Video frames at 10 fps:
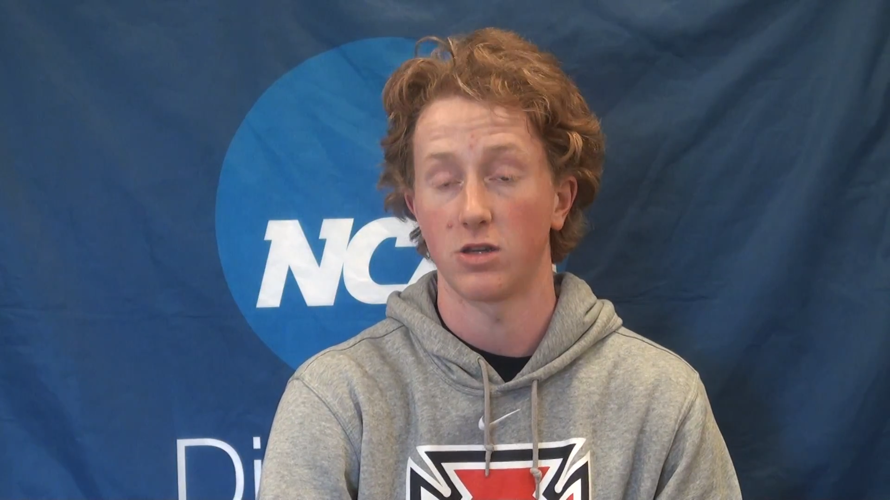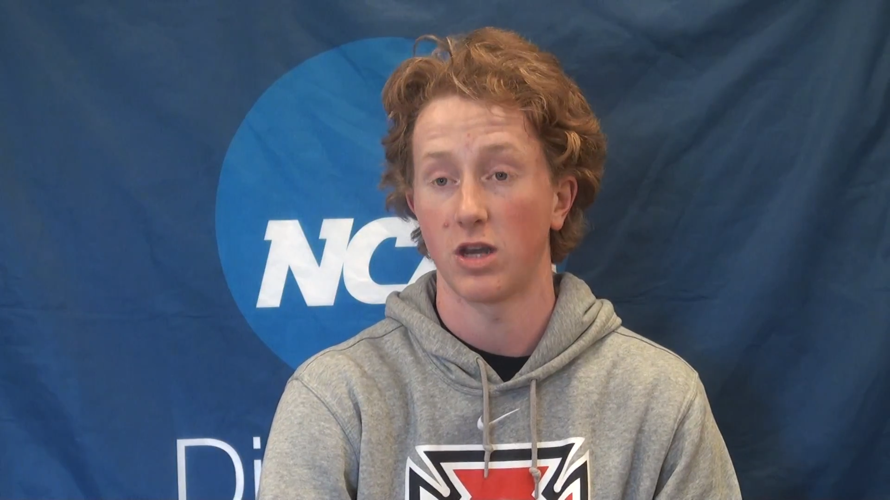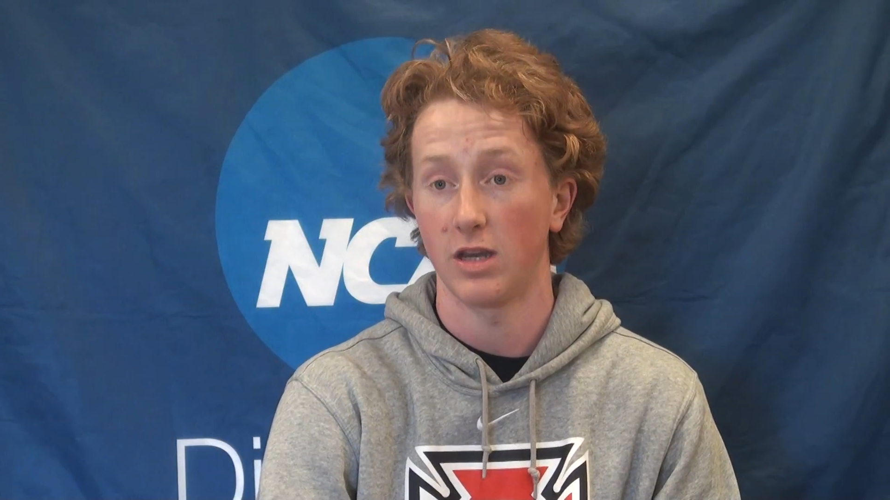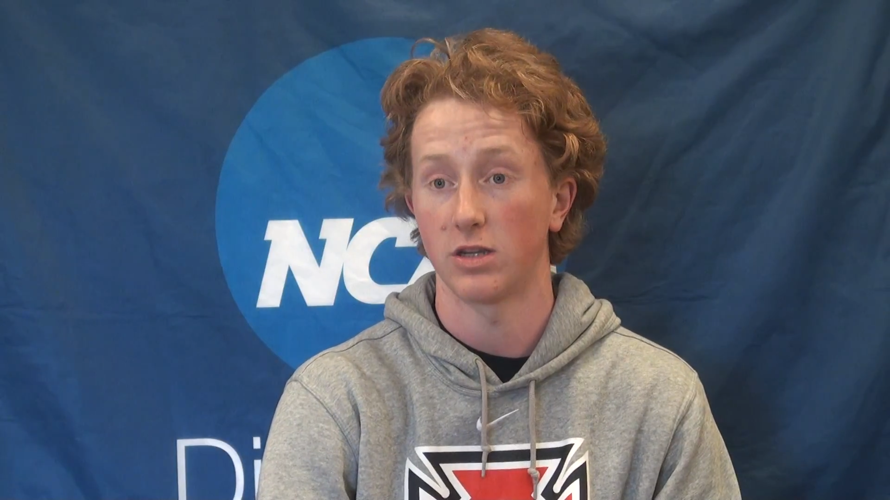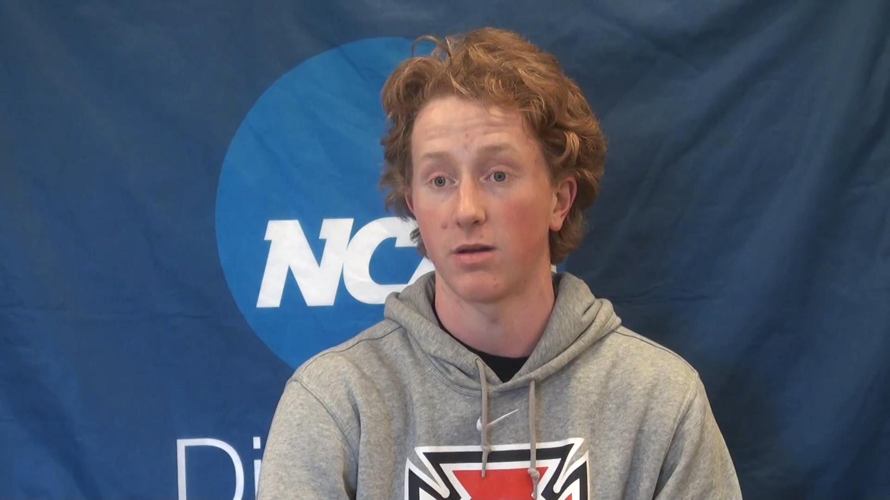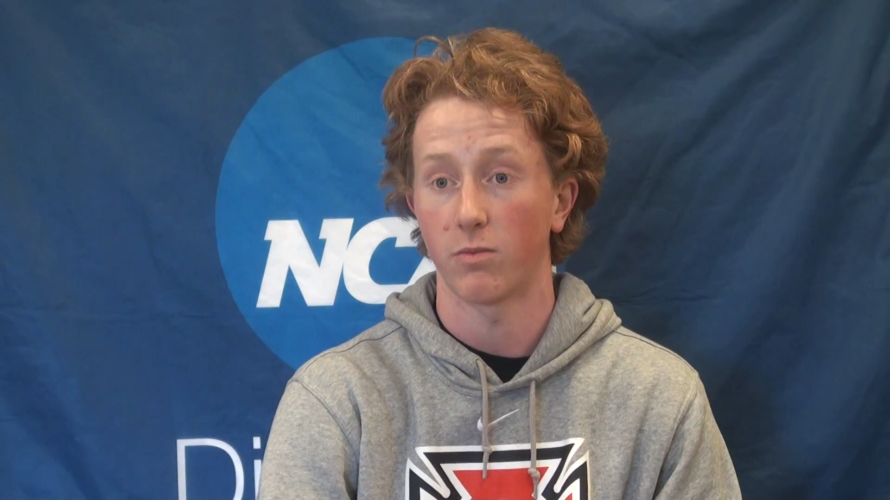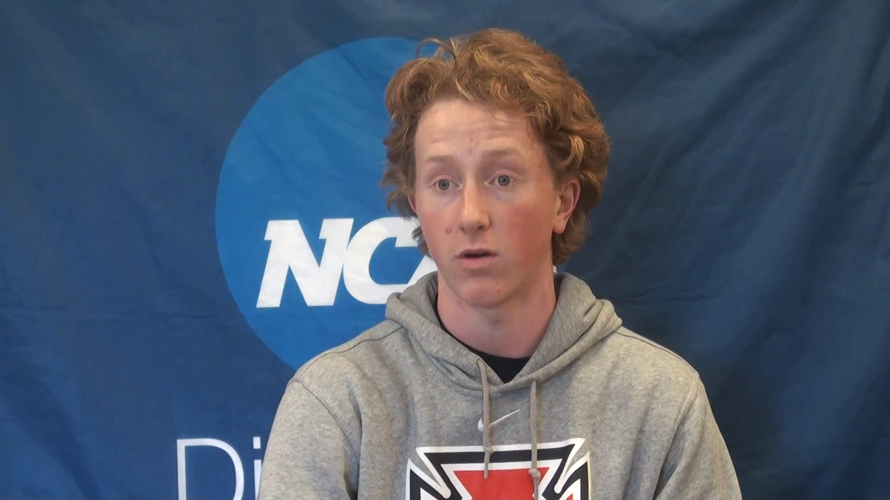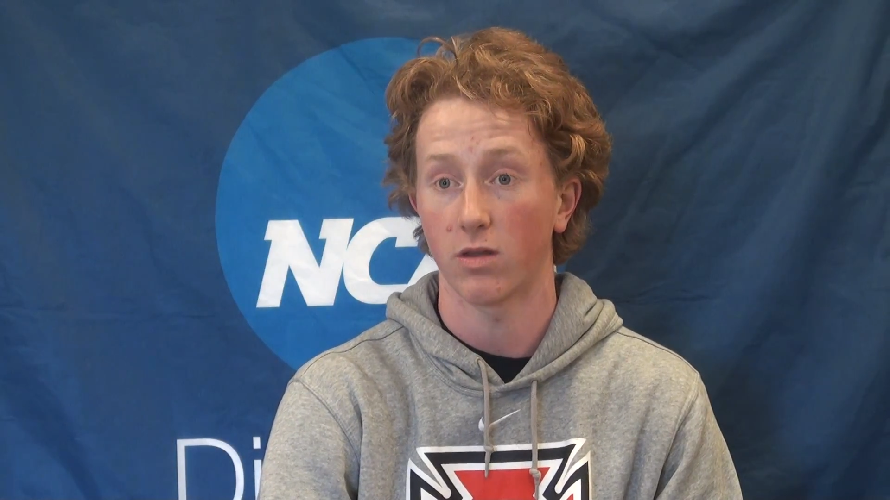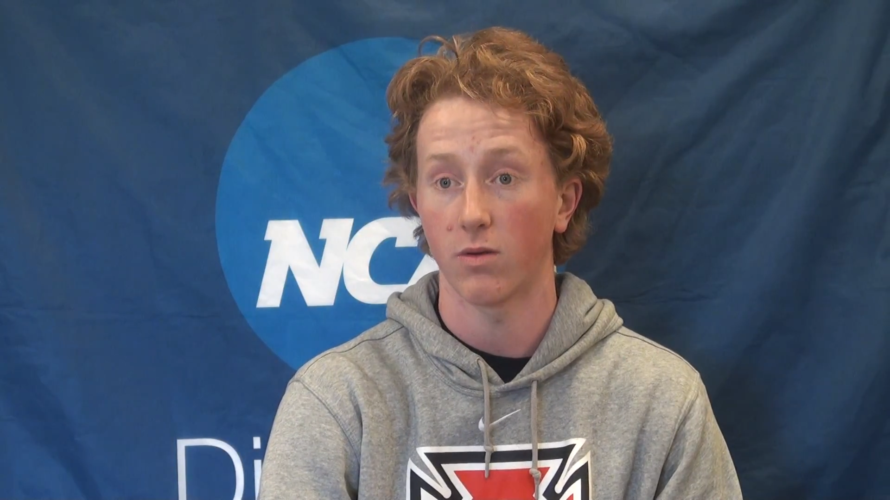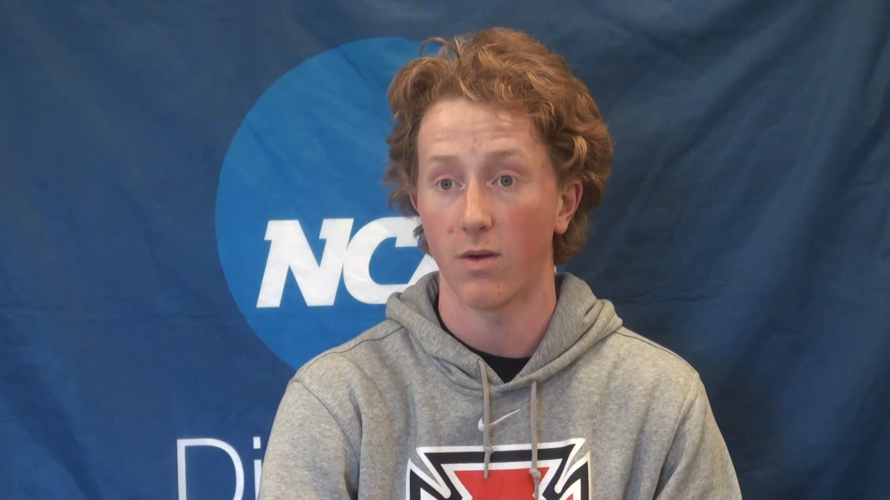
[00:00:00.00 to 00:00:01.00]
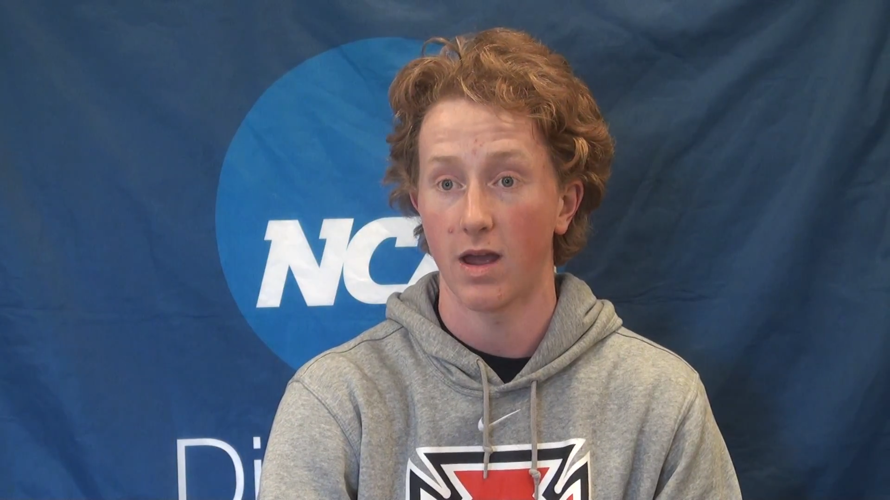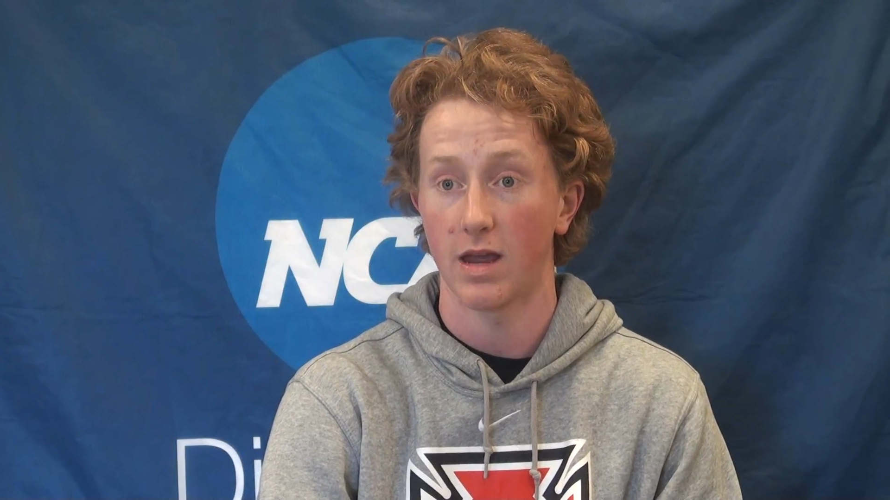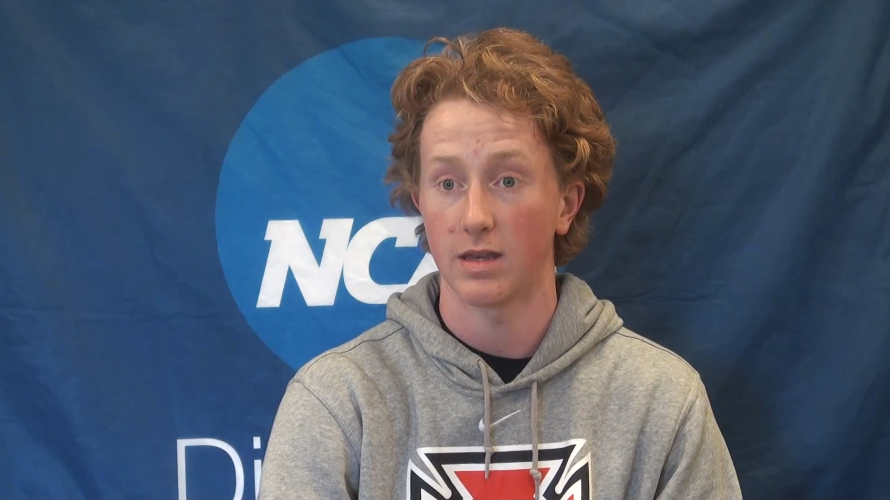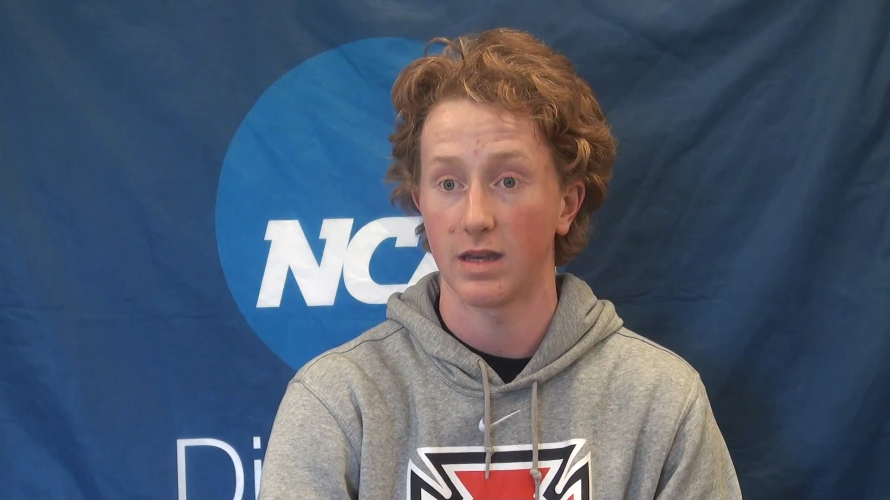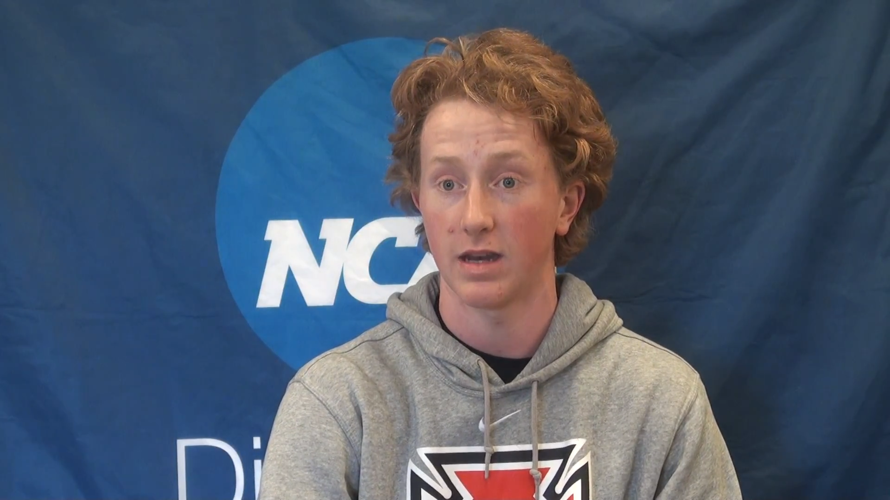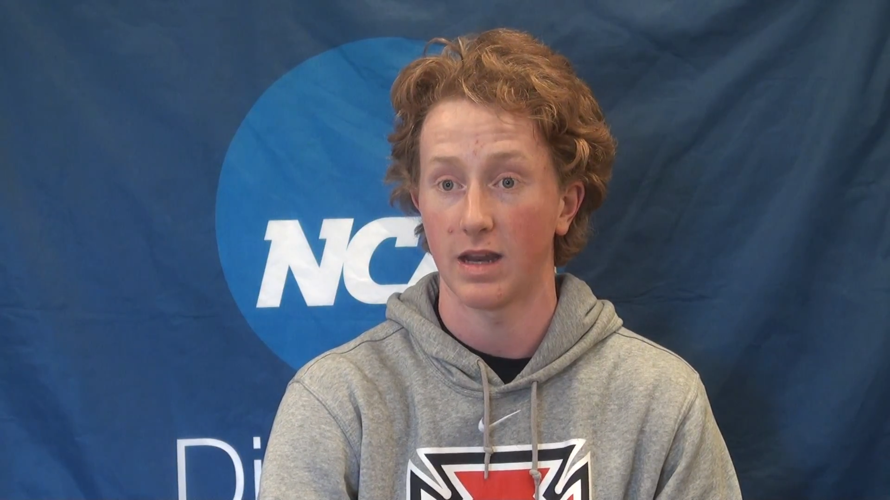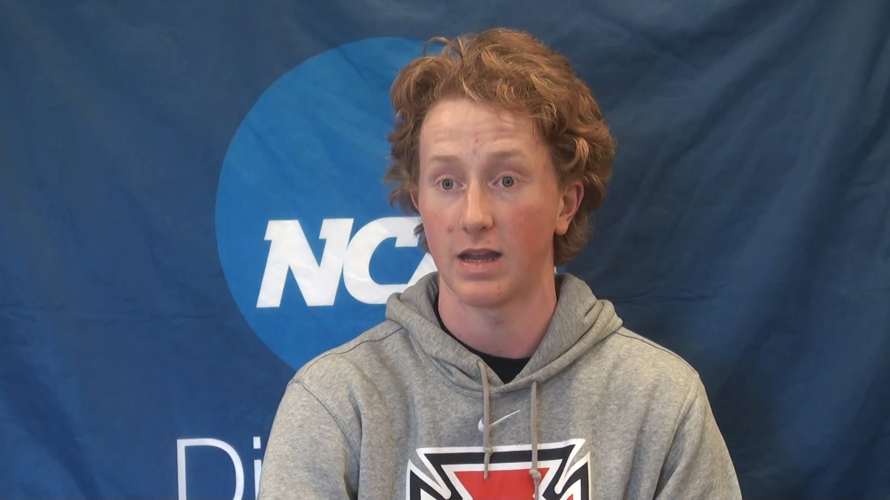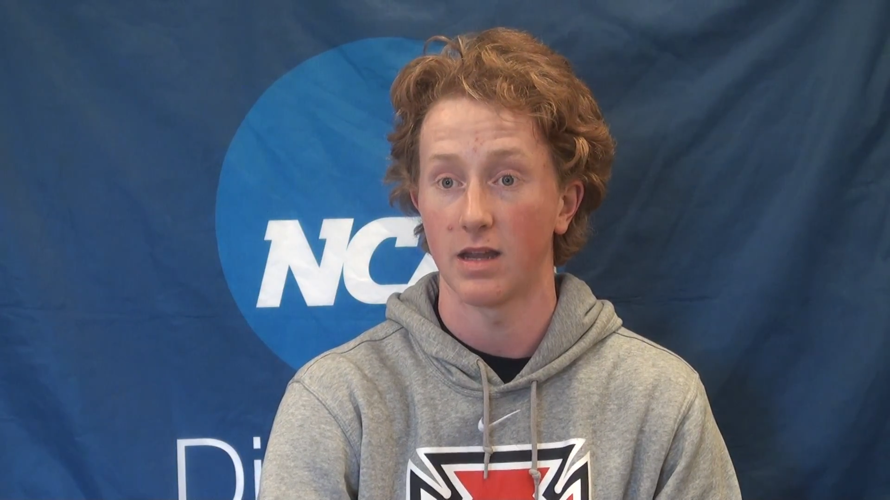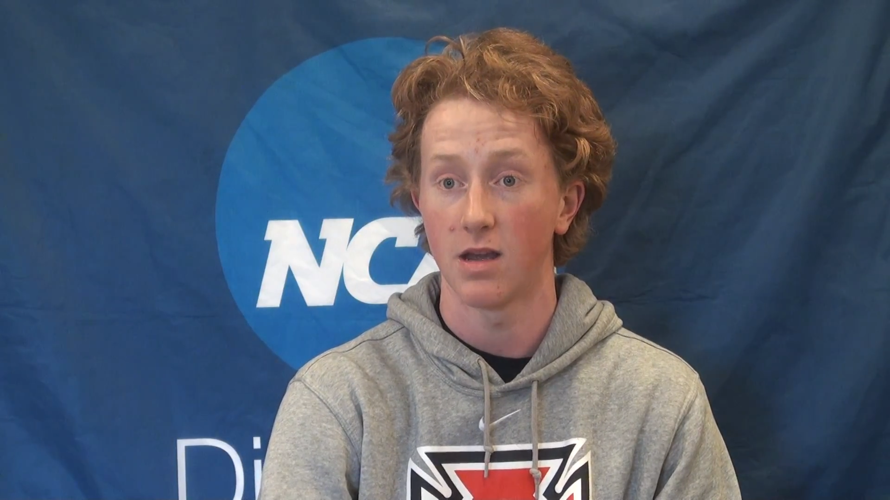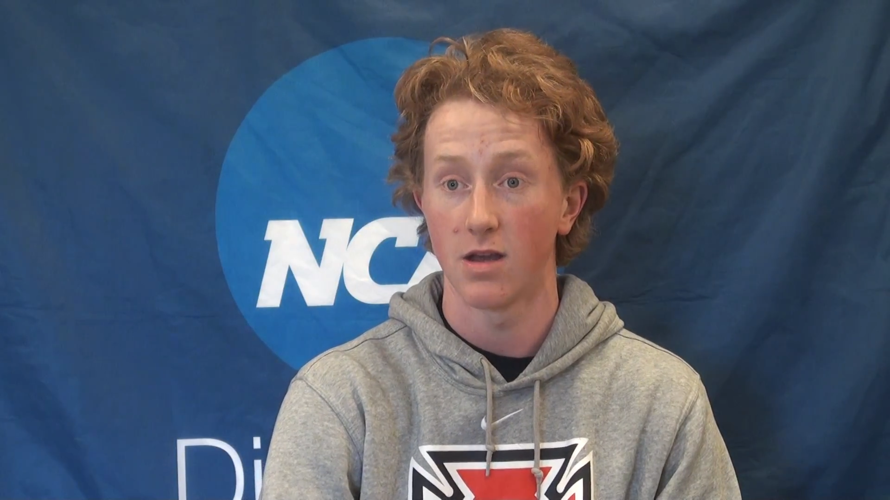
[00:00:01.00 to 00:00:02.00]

changeup work the way it did again,